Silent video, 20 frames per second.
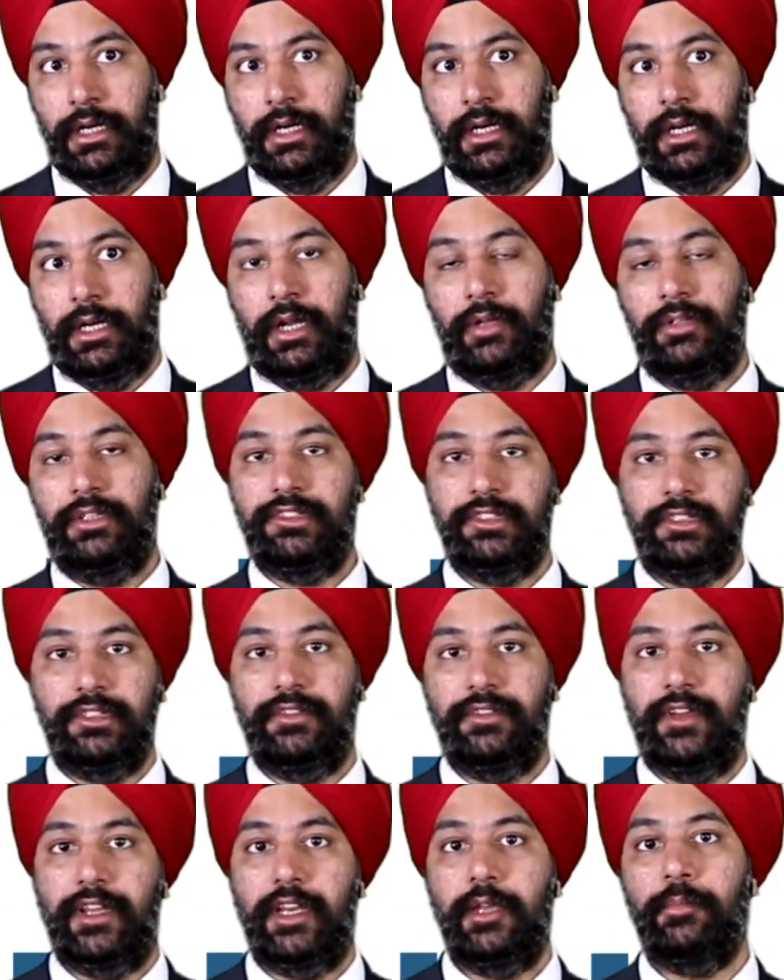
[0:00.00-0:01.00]
Now, this is a
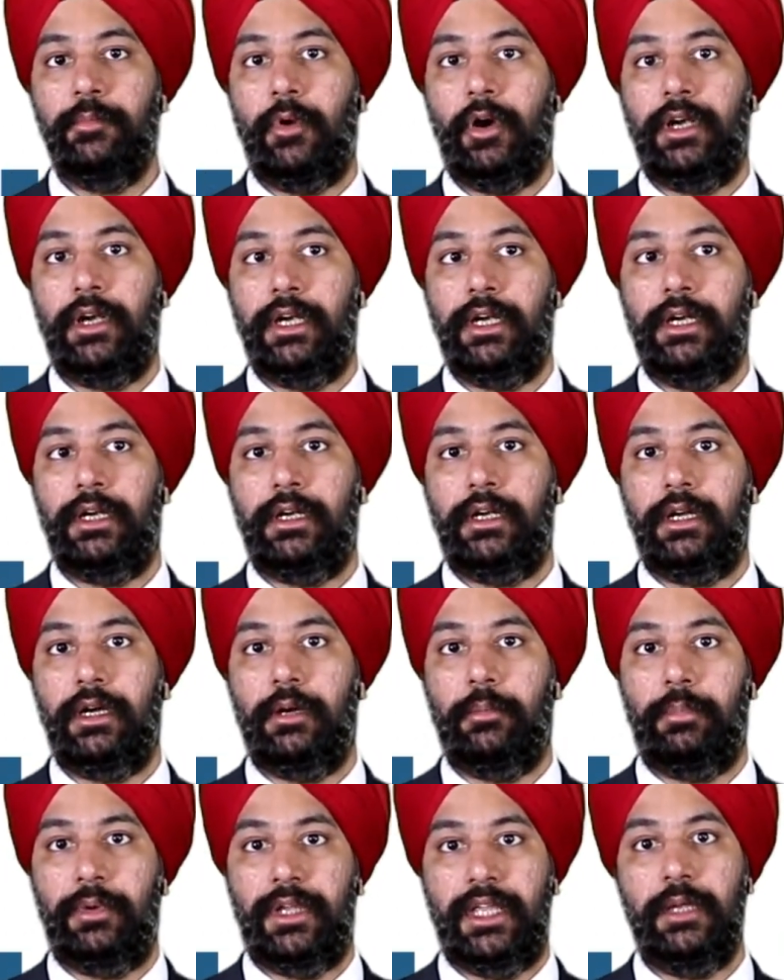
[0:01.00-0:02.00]
very important
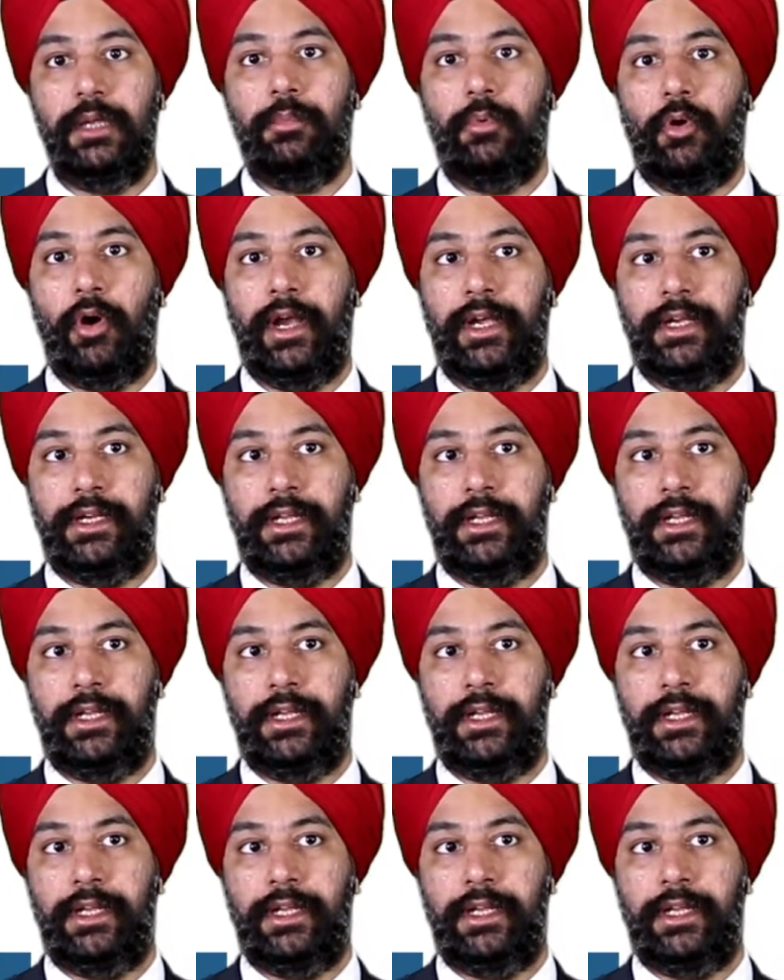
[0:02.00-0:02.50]
key point,